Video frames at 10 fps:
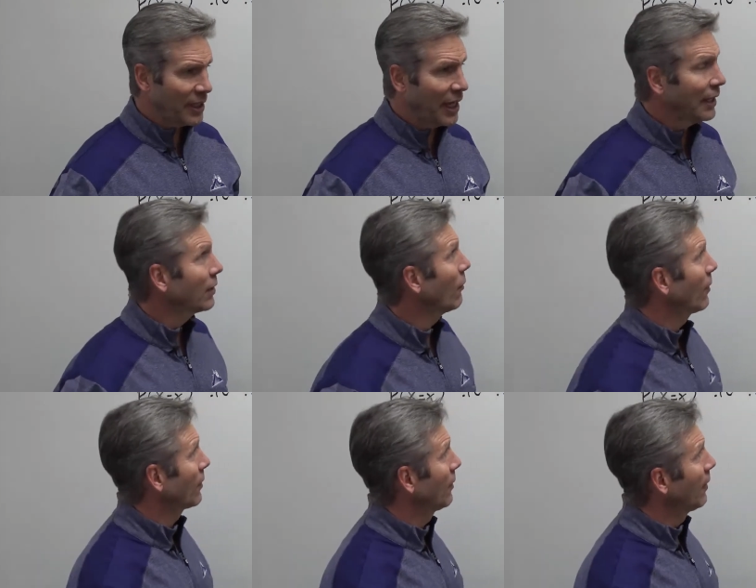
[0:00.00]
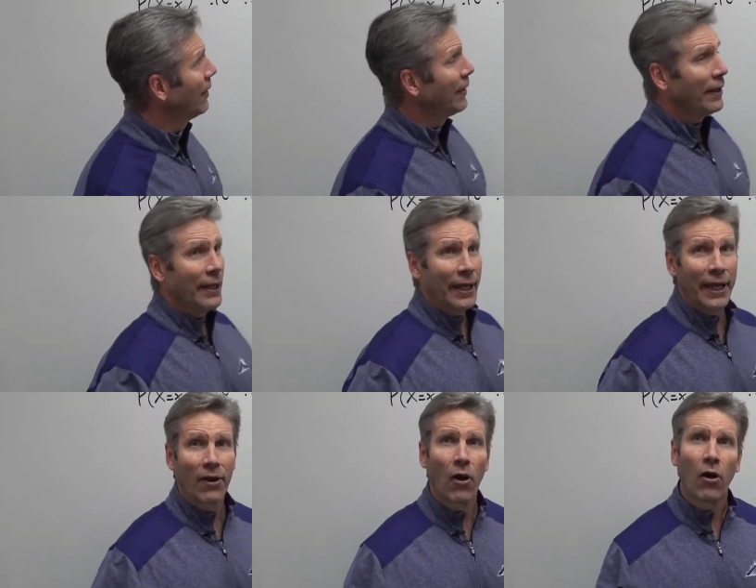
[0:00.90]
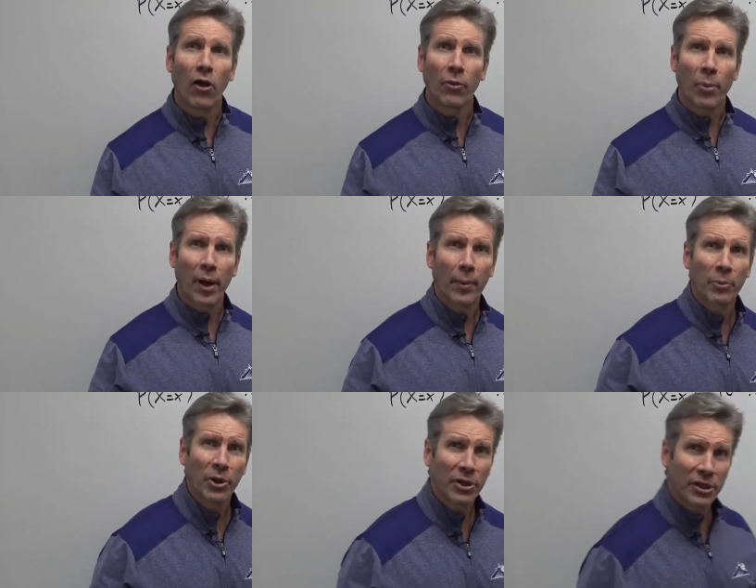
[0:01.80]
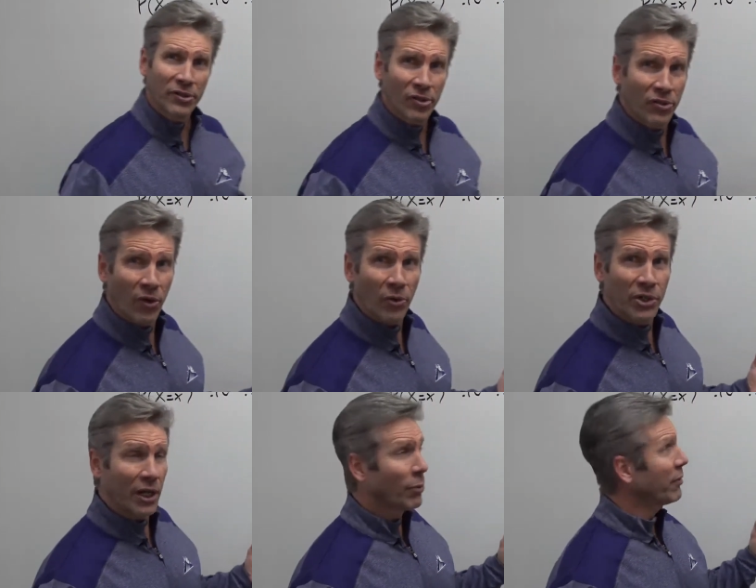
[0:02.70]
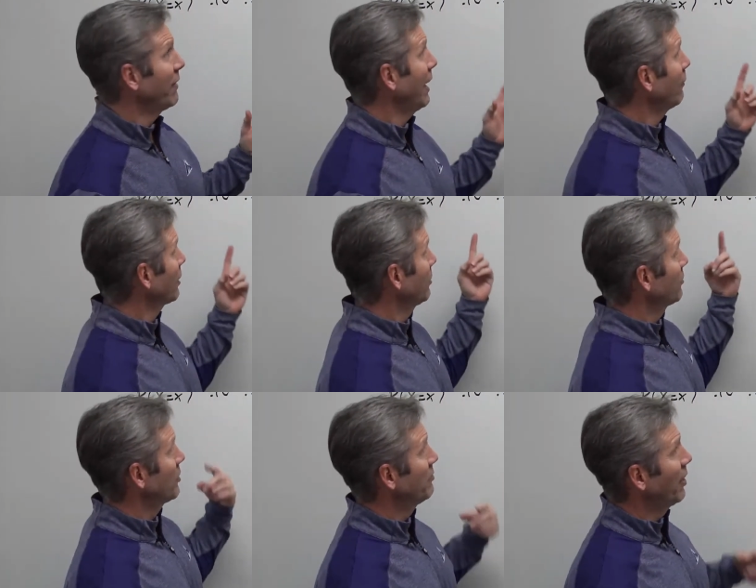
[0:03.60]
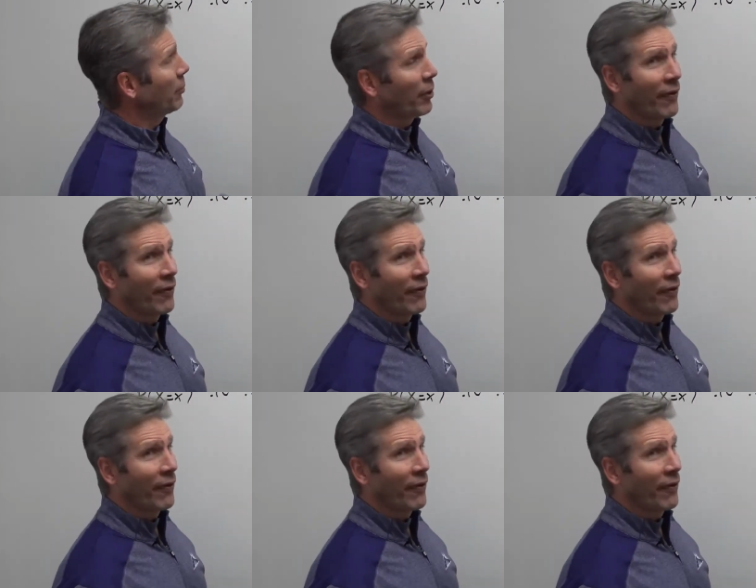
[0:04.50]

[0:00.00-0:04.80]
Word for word: categorical, and all the probabilities associated with the outcomes of the variable,